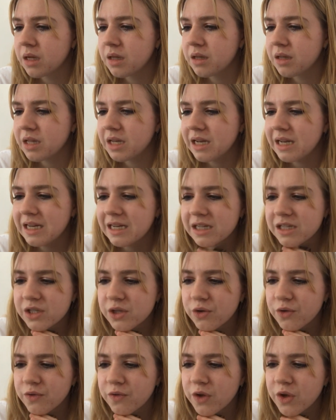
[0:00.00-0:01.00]
The Elixir
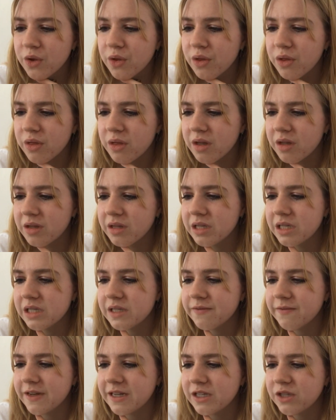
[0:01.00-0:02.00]
of Youth, this
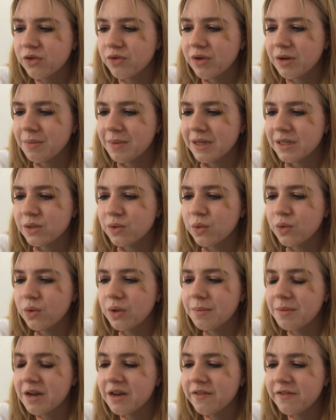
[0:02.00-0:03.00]
face cream has all the
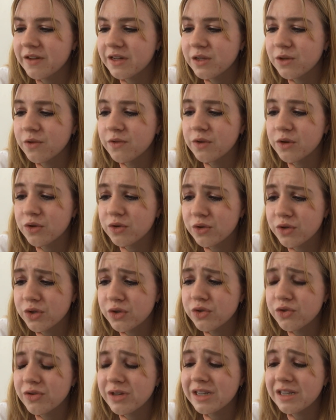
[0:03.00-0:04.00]
benefits of a
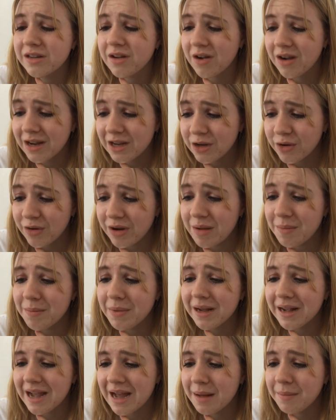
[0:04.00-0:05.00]
concentrated eye cream
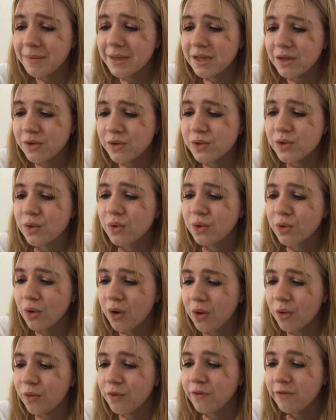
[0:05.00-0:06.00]
but can be used on your
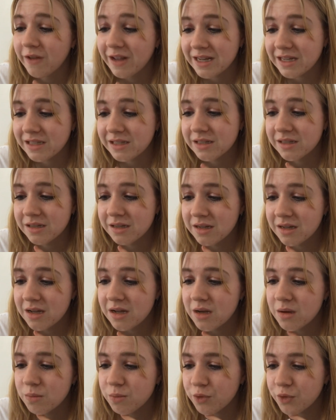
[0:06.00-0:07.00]
whole face,
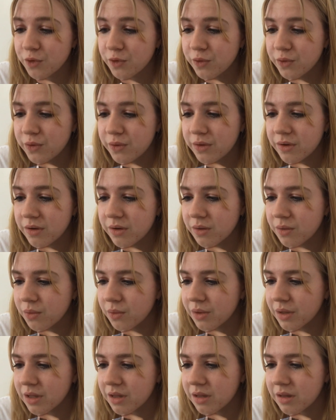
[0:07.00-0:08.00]
brewed
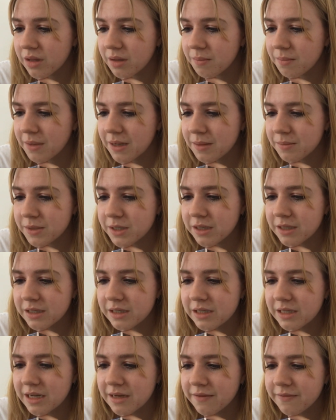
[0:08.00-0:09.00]
with
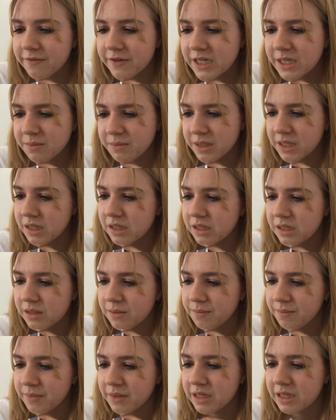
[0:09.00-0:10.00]
peptides and vitamins.
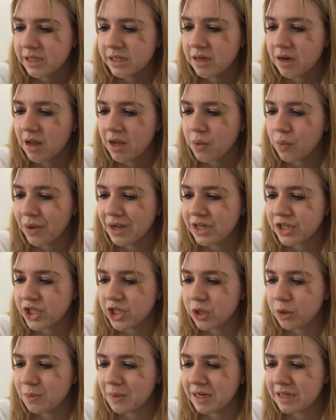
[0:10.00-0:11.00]
This lightweight
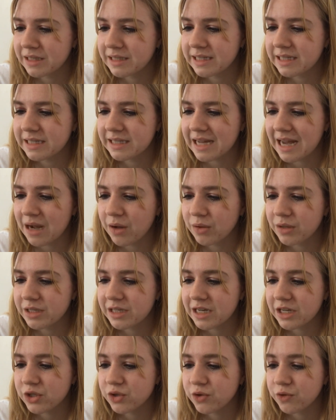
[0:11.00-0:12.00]
gel balances out the
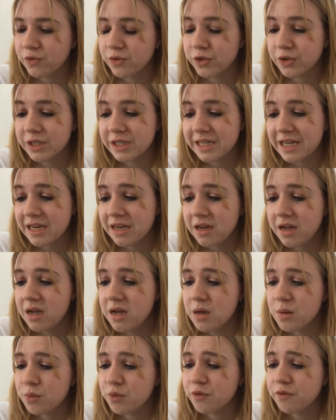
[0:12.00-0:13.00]
texture of your skin,
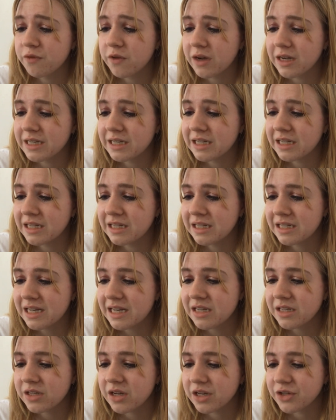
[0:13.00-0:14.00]
providing
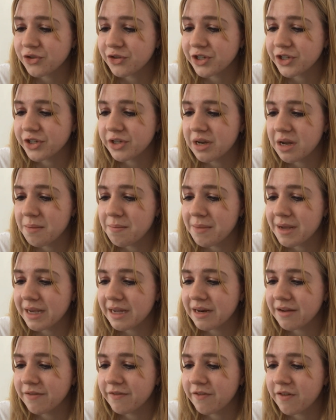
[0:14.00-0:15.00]
intense hydration and
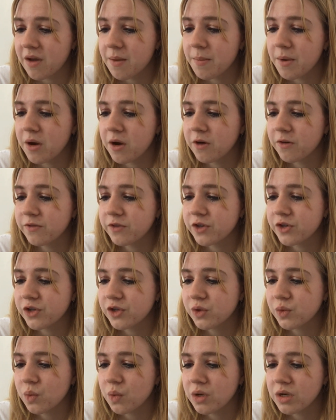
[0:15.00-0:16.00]
making it firmer after
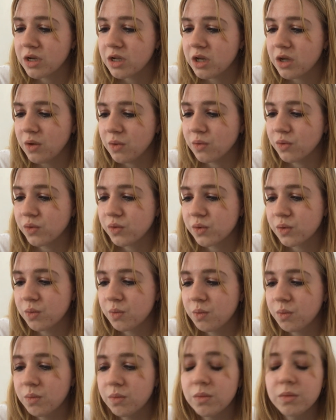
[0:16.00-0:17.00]
just one use.
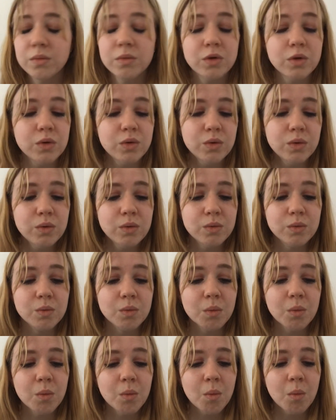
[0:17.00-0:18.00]
Mm.
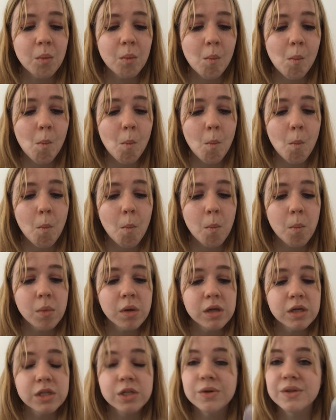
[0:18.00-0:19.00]

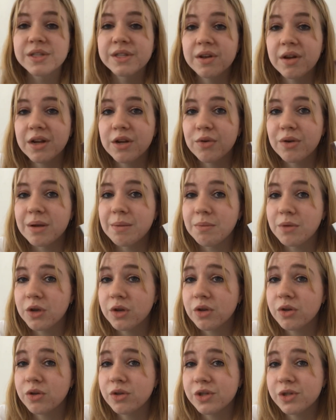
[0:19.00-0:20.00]
So it's an eye cream, but you
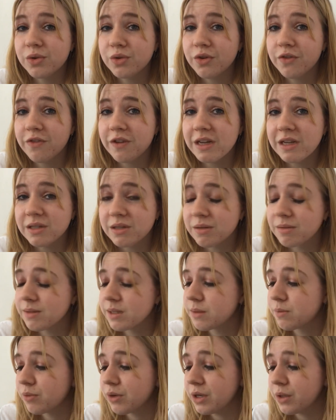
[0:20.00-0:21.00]
can use it on your face.
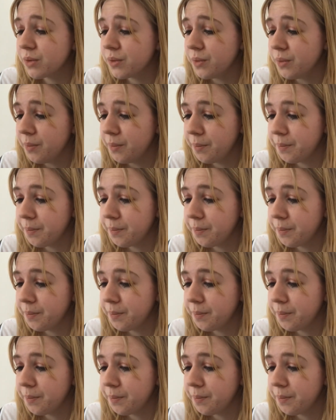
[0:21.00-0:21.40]
Pretty cool.